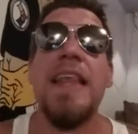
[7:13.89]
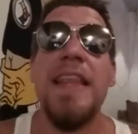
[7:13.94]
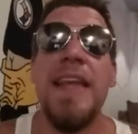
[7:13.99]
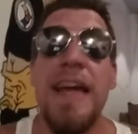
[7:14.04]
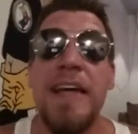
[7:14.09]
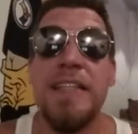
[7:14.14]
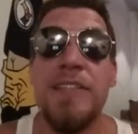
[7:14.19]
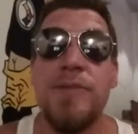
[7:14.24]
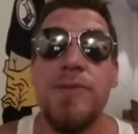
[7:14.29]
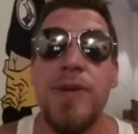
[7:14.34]

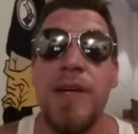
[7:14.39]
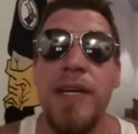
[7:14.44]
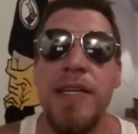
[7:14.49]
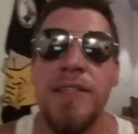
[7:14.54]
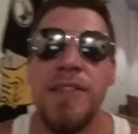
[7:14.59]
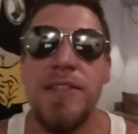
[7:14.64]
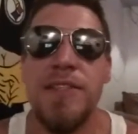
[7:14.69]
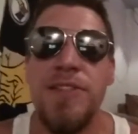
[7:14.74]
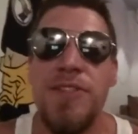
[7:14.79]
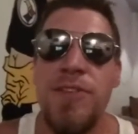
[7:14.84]
That's
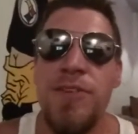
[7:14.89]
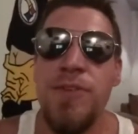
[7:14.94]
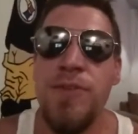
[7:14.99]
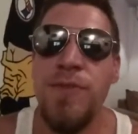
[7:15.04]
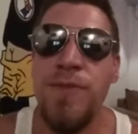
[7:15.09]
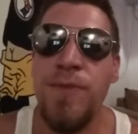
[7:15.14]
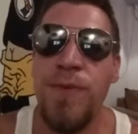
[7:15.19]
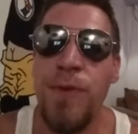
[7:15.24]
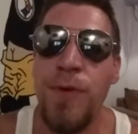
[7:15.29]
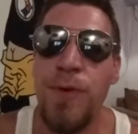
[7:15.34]
right, the
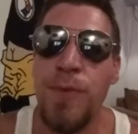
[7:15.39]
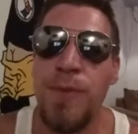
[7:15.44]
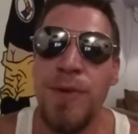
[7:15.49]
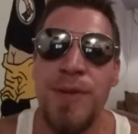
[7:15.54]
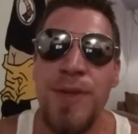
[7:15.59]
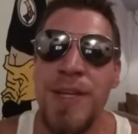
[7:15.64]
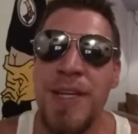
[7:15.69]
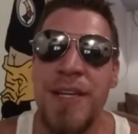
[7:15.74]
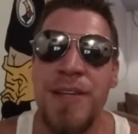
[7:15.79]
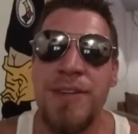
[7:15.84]
2
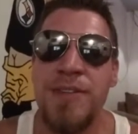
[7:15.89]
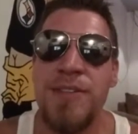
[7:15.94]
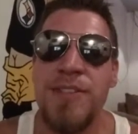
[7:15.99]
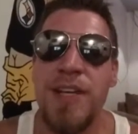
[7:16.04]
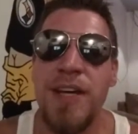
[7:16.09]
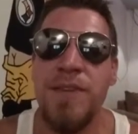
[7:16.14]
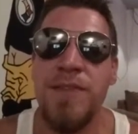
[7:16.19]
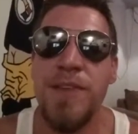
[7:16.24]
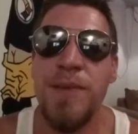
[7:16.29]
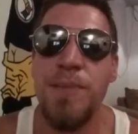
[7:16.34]
former
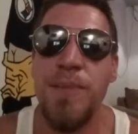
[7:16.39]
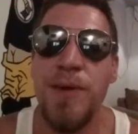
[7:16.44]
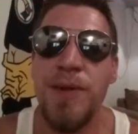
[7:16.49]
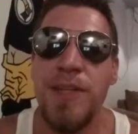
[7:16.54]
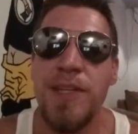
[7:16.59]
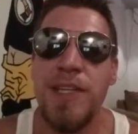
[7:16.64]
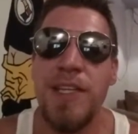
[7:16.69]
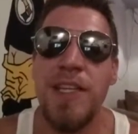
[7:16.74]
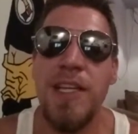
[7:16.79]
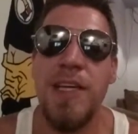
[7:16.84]
leaders of the
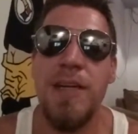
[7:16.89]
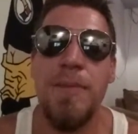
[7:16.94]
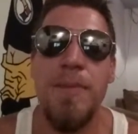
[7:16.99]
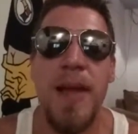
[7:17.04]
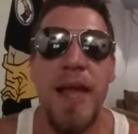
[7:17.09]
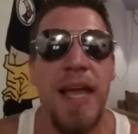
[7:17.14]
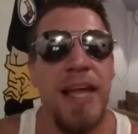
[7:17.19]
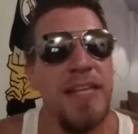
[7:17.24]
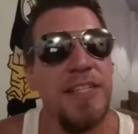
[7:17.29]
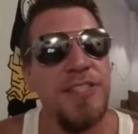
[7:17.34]
Bullet
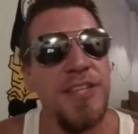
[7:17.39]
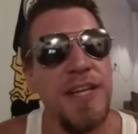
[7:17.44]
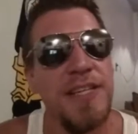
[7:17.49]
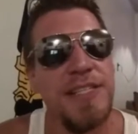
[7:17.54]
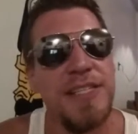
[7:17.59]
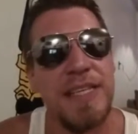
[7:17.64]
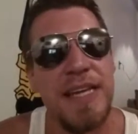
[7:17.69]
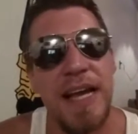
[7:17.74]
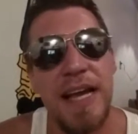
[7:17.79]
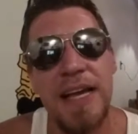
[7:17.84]
Club,
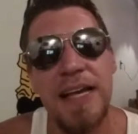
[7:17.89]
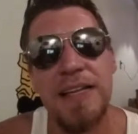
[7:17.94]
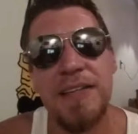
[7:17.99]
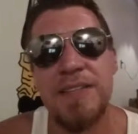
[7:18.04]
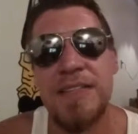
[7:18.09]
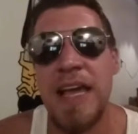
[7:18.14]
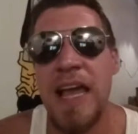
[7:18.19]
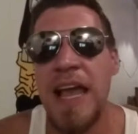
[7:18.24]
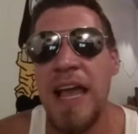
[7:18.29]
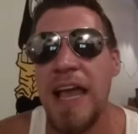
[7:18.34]
AJ
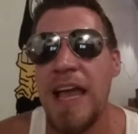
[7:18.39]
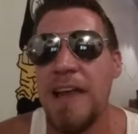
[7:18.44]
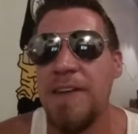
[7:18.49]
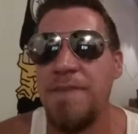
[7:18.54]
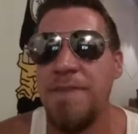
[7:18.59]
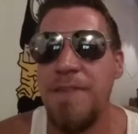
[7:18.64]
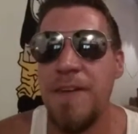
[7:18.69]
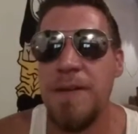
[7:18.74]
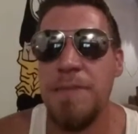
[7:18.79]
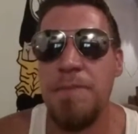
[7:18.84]
Styles
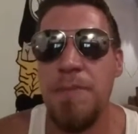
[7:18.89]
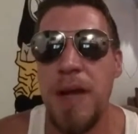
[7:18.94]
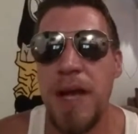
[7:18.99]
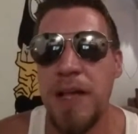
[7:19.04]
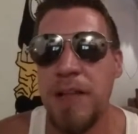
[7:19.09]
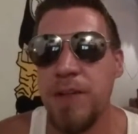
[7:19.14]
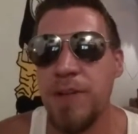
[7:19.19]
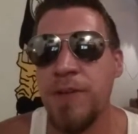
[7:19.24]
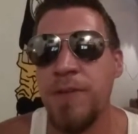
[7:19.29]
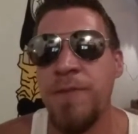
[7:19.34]
and Finn
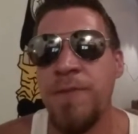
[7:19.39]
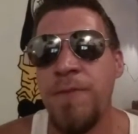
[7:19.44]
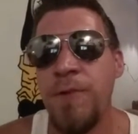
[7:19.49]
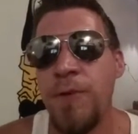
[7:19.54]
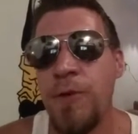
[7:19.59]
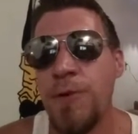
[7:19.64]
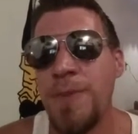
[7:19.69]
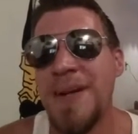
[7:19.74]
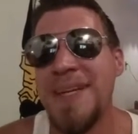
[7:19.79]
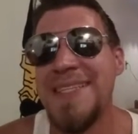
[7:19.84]
Balor,
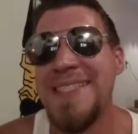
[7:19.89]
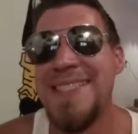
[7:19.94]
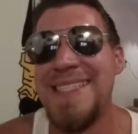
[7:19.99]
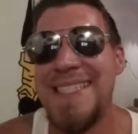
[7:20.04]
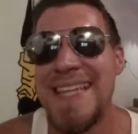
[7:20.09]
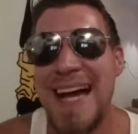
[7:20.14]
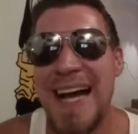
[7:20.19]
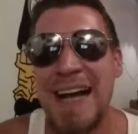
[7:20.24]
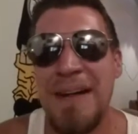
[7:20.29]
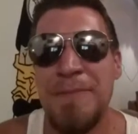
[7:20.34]
form a
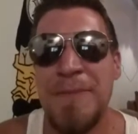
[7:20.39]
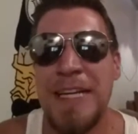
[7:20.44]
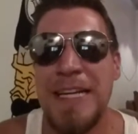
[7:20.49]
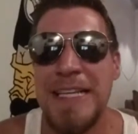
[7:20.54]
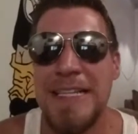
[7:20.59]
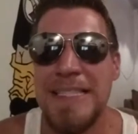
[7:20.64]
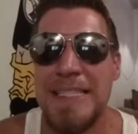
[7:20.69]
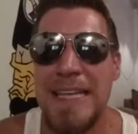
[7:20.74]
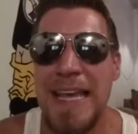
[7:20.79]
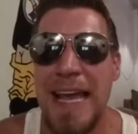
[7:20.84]

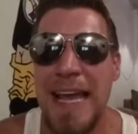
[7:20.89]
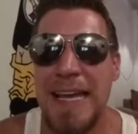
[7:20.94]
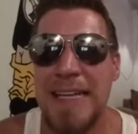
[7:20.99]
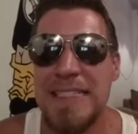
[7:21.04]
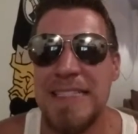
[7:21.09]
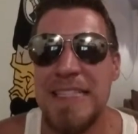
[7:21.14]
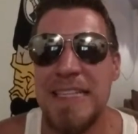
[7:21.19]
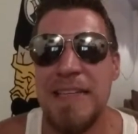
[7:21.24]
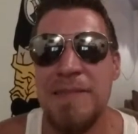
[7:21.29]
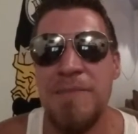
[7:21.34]
dominant
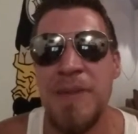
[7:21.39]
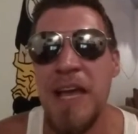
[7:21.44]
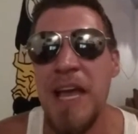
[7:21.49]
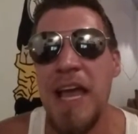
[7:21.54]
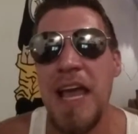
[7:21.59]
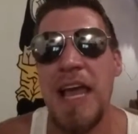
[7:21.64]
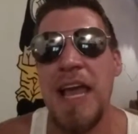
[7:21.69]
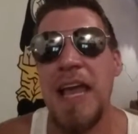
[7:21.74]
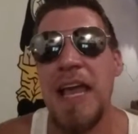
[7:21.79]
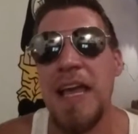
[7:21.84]
tag team
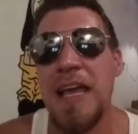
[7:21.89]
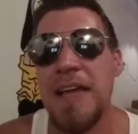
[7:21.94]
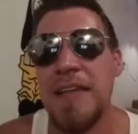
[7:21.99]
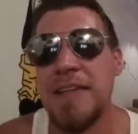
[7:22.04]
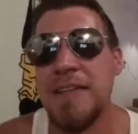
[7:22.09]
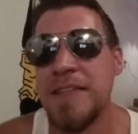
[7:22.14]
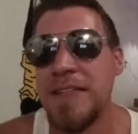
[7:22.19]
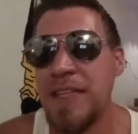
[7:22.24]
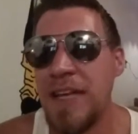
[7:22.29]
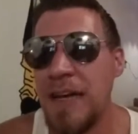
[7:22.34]

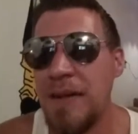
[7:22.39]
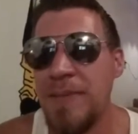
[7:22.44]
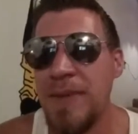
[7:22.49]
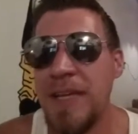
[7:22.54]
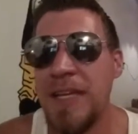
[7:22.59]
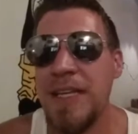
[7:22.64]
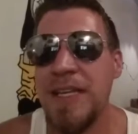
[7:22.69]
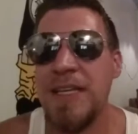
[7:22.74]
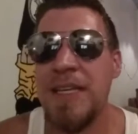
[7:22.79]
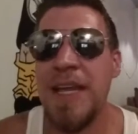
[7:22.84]
and
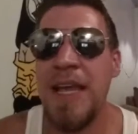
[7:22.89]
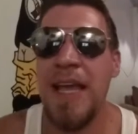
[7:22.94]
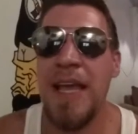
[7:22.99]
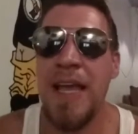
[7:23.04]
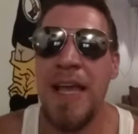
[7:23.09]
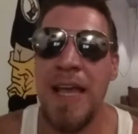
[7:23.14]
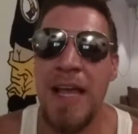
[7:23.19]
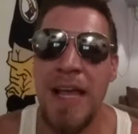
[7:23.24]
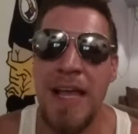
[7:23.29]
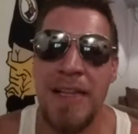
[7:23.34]
come in
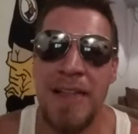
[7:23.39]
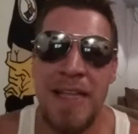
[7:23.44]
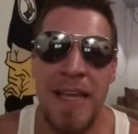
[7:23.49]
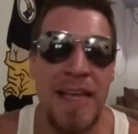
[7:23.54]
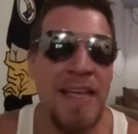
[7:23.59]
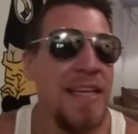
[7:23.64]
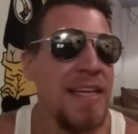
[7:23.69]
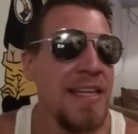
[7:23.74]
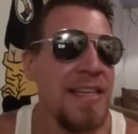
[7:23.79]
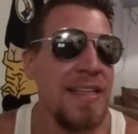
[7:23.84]
and
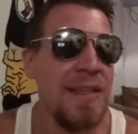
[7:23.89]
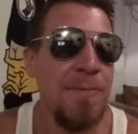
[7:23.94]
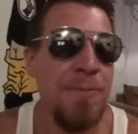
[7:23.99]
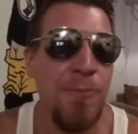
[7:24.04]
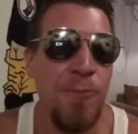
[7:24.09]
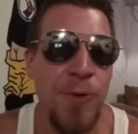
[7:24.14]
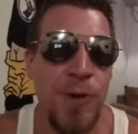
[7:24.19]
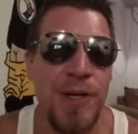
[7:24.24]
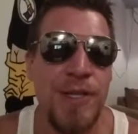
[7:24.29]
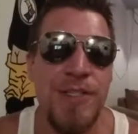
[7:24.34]
they get the
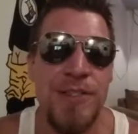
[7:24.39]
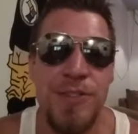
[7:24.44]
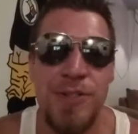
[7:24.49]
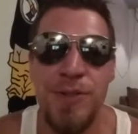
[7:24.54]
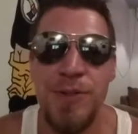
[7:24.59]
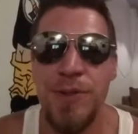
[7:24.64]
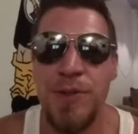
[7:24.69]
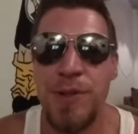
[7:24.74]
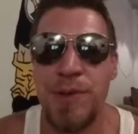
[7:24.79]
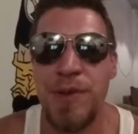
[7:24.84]

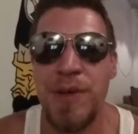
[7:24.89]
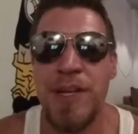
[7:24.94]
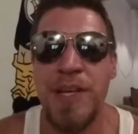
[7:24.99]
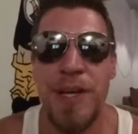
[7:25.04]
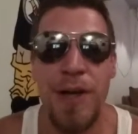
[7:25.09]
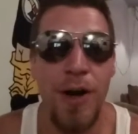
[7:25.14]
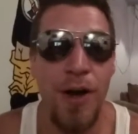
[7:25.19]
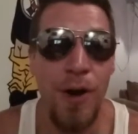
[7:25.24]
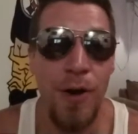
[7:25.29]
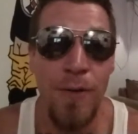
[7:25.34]

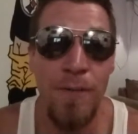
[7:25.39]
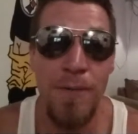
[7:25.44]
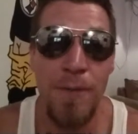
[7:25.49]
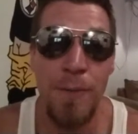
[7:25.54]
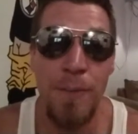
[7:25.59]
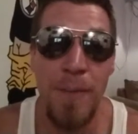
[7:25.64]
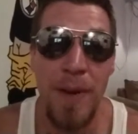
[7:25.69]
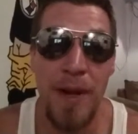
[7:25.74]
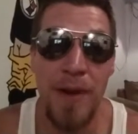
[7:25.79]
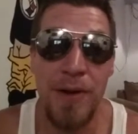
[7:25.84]
1-2-3
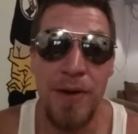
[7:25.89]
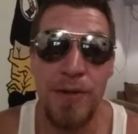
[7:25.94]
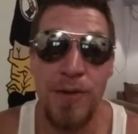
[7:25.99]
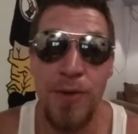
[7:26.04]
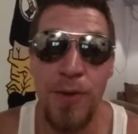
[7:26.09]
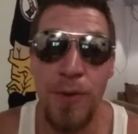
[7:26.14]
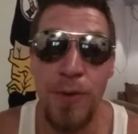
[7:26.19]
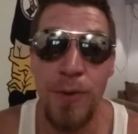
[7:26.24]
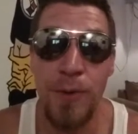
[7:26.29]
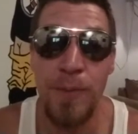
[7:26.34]
over
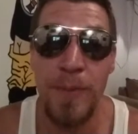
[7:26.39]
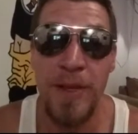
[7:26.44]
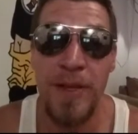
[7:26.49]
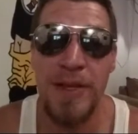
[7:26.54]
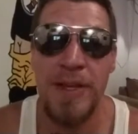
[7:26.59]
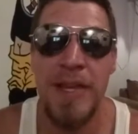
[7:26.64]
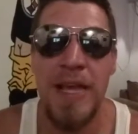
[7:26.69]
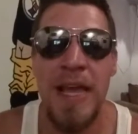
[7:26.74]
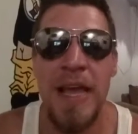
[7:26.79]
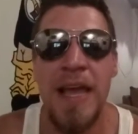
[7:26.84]
Baron
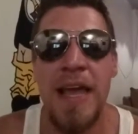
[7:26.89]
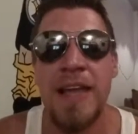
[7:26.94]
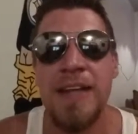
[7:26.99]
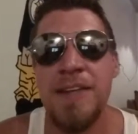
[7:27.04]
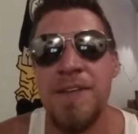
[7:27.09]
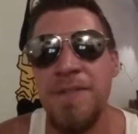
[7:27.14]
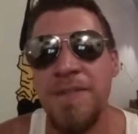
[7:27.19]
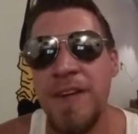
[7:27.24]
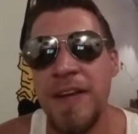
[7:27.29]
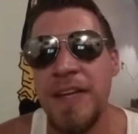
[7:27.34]
Corbin,
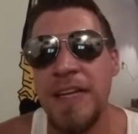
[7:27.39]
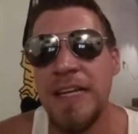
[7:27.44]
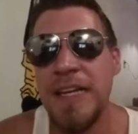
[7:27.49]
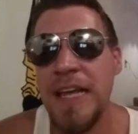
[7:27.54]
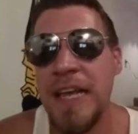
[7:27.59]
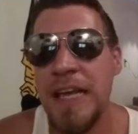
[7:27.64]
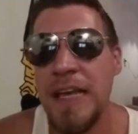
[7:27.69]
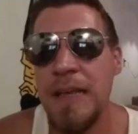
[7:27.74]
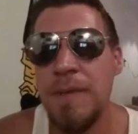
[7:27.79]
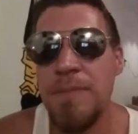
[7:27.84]

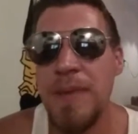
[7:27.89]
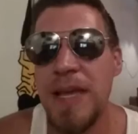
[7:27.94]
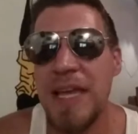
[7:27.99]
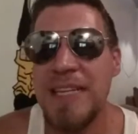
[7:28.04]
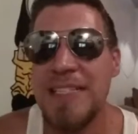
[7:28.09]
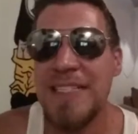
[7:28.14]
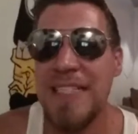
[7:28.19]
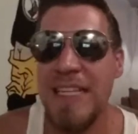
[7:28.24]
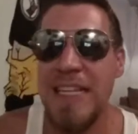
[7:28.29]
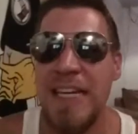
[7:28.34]
defeating him
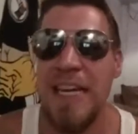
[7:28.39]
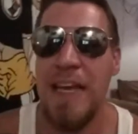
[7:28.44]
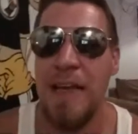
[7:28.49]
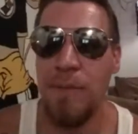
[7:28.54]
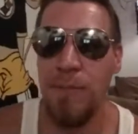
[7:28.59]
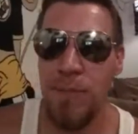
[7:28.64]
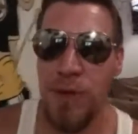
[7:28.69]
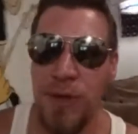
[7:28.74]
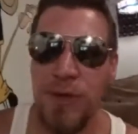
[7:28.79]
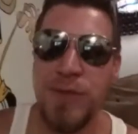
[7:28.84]
and Dean
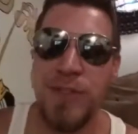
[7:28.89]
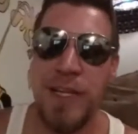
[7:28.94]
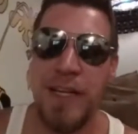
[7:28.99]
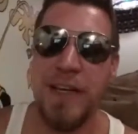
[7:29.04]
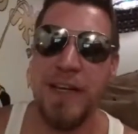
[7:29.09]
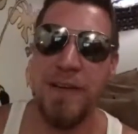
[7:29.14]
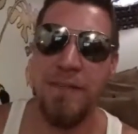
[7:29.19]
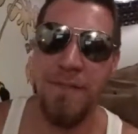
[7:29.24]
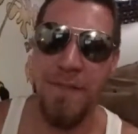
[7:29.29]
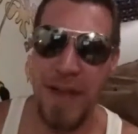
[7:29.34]
Ambrose
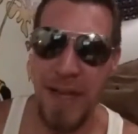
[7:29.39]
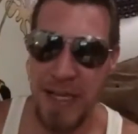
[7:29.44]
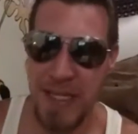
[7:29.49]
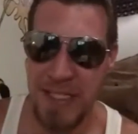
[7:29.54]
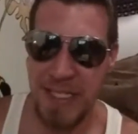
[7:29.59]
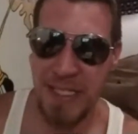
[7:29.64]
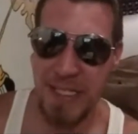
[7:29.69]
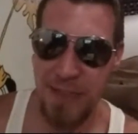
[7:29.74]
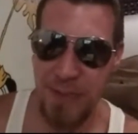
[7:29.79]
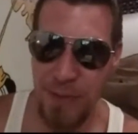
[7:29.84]
and
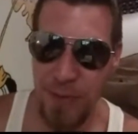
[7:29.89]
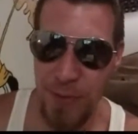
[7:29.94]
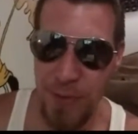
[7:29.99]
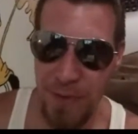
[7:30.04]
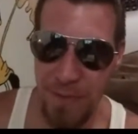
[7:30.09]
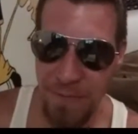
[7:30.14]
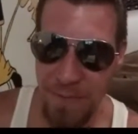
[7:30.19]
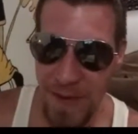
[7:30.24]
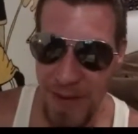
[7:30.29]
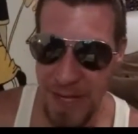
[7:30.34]
advancing to
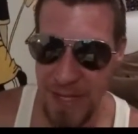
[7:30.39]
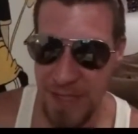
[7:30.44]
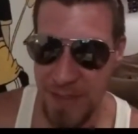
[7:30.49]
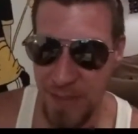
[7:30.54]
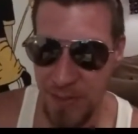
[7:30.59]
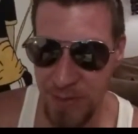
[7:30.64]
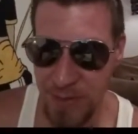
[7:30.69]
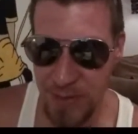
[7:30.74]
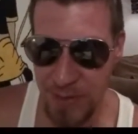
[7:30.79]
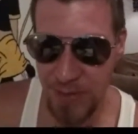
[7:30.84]
the
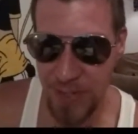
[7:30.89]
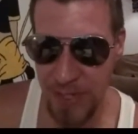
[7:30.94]
finals.